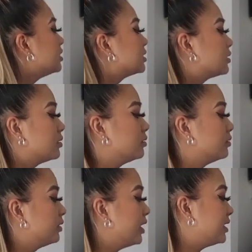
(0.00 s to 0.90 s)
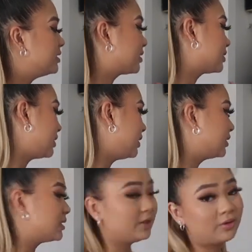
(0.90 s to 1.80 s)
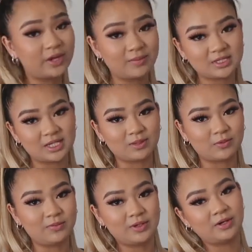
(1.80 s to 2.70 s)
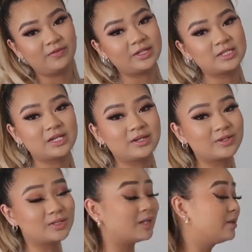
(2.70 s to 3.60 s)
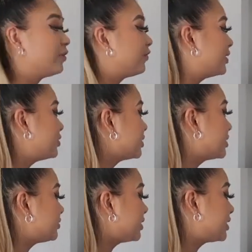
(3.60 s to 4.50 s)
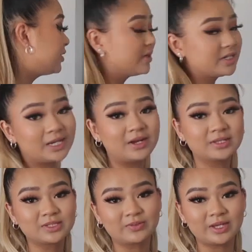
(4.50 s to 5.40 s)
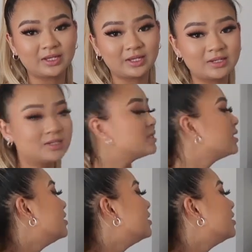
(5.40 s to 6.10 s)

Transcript: So as you can see, it's a little empty at the moment, obviously, because a lot of my dresses are actually rented out this weekend.